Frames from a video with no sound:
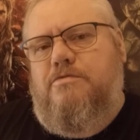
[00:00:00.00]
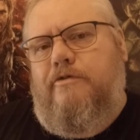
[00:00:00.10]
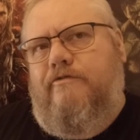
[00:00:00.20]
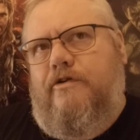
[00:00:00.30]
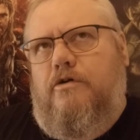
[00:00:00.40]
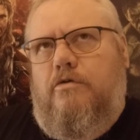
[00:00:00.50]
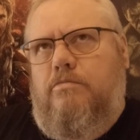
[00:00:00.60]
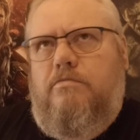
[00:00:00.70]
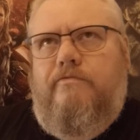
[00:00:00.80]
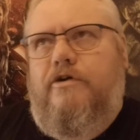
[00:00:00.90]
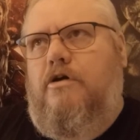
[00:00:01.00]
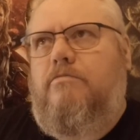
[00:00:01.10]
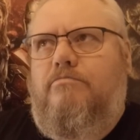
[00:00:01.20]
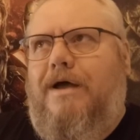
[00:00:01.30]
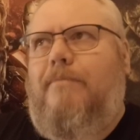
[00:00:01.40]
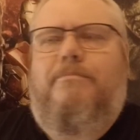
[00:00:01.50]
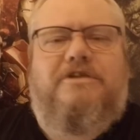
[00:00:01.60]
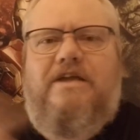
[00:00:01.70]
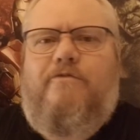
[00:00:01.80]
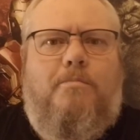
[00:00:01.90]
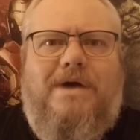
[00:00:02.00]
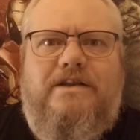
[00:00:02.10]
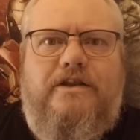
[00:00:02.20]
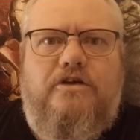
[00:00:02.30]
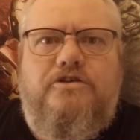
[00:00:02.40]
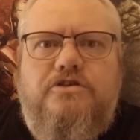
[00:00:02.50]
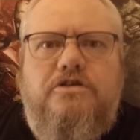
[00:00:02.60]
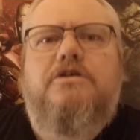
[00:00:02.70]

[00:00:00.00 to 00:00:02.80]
we'd gave up Madness,